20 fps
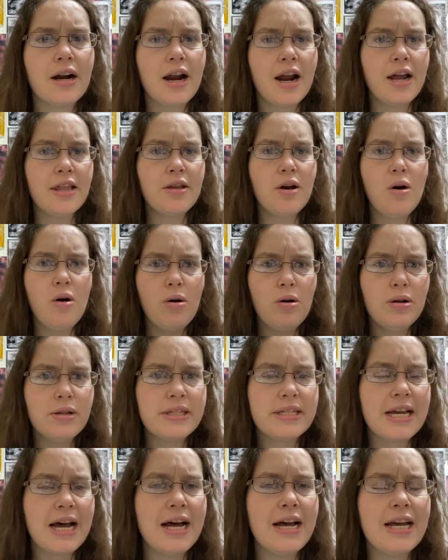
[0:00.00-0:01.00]
And the whole
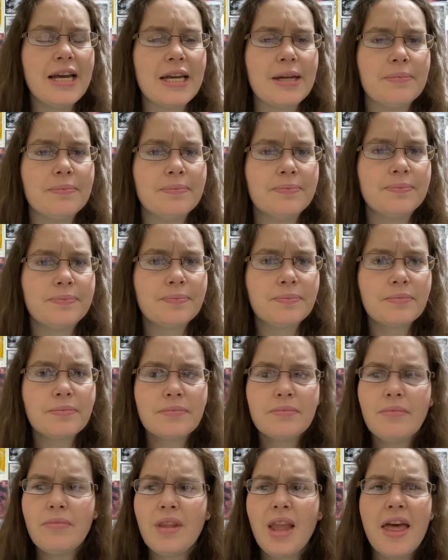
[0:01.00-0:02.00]
time
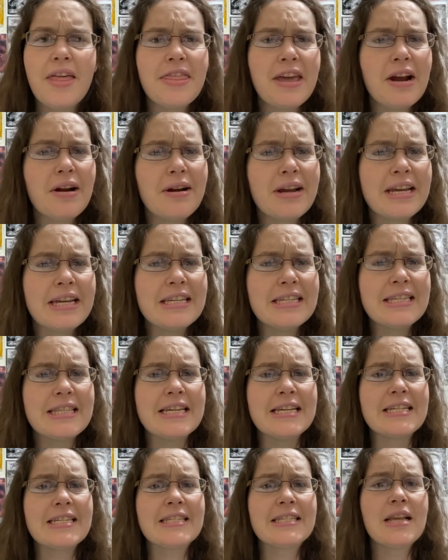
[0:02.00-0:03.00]
there is
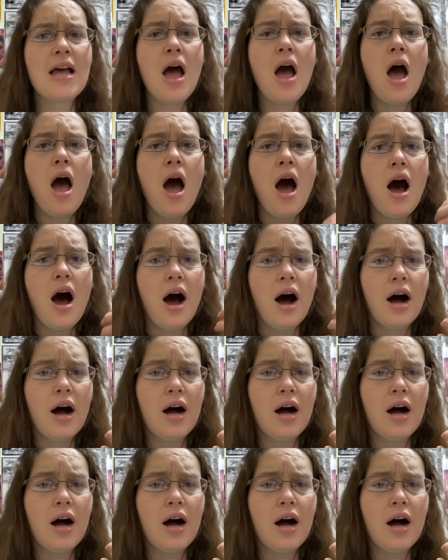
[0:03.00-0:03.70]
this oh,